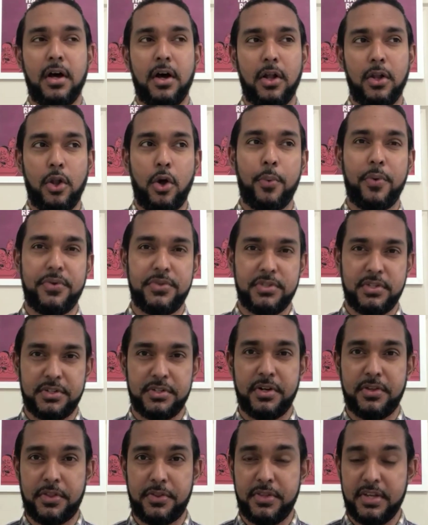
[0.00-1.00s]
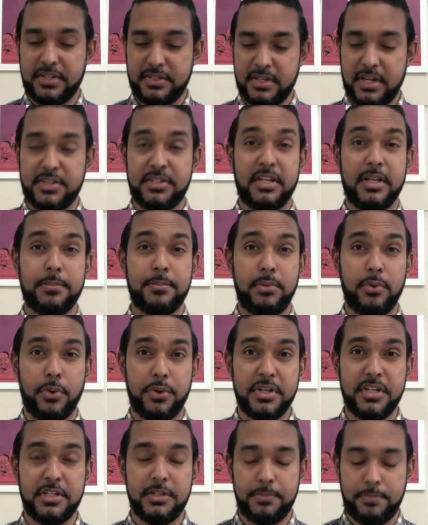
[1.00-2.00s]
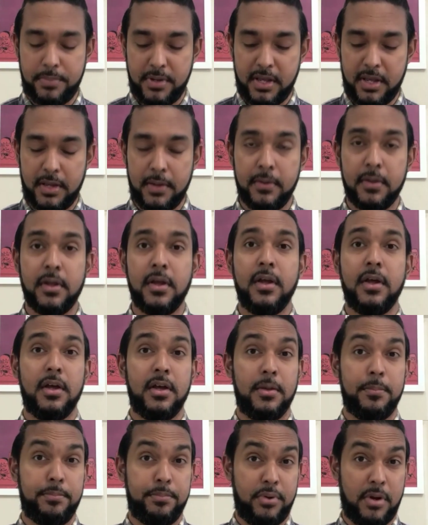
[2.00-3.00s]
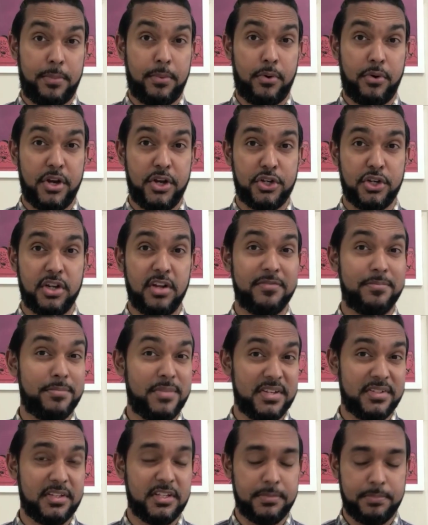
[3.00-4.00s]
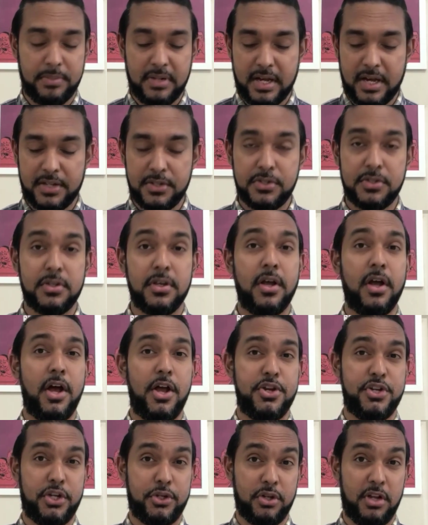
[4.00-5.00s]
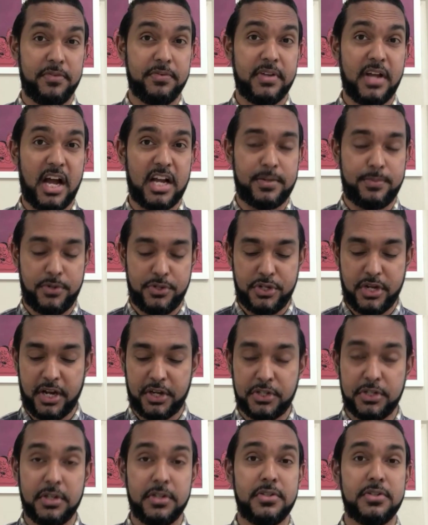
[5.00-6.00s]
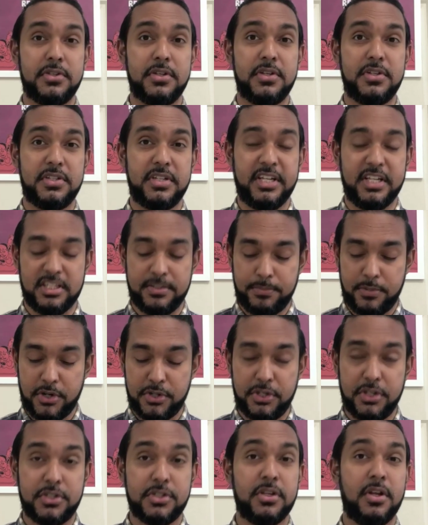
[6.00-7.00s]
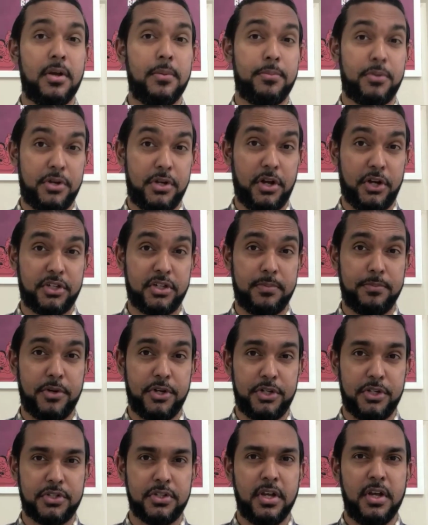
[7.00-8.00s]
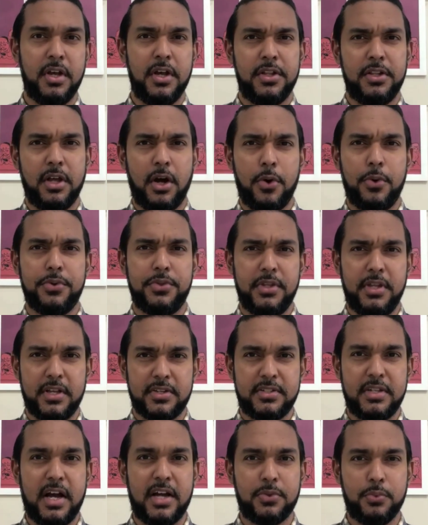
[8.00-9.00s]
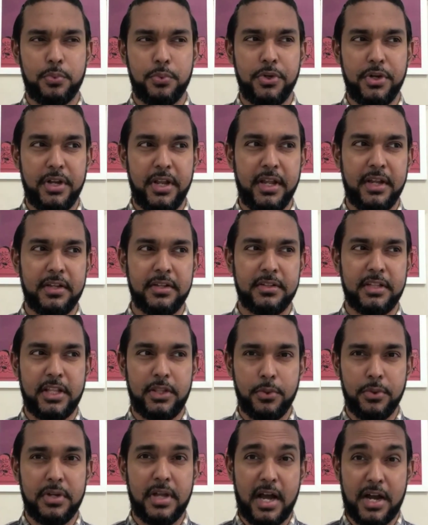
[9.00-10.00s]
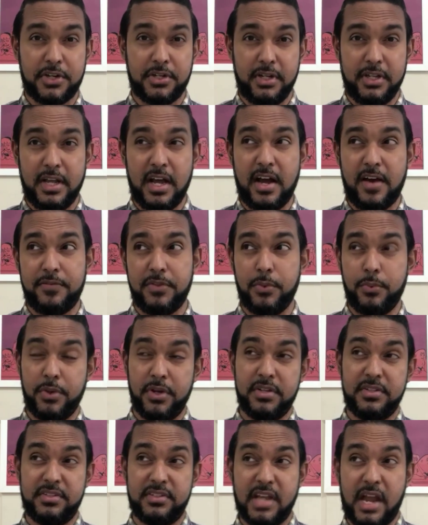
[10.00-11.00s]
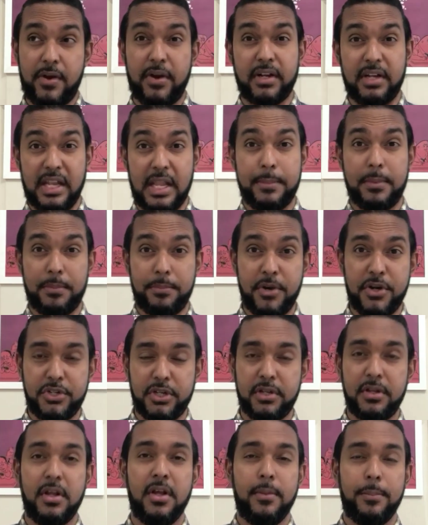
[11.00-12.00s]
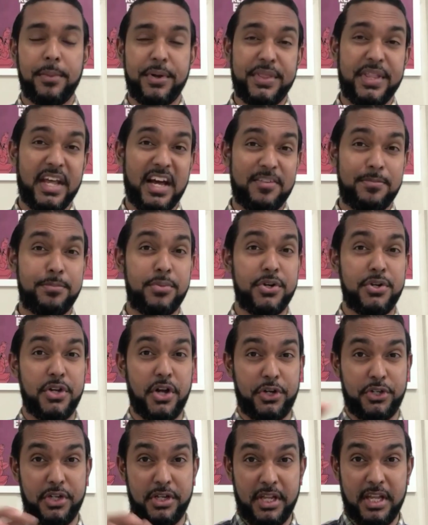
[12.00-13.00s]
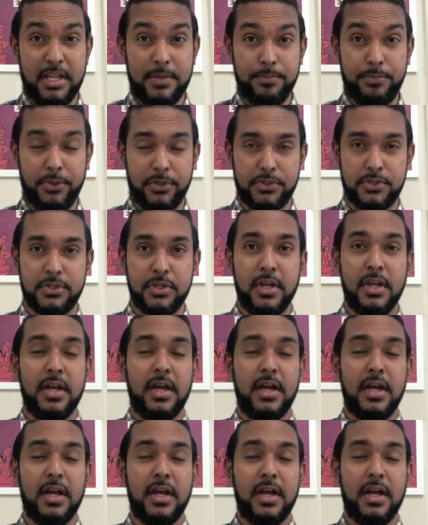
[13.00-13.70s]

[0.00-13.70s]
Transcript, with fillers: along with such other things as employees pay, preparation of business plans, schedule of cash projections, sales budgets, production budgets. Now, the exact wording, they don't actually have the word direct labor budget, but they have production inputs.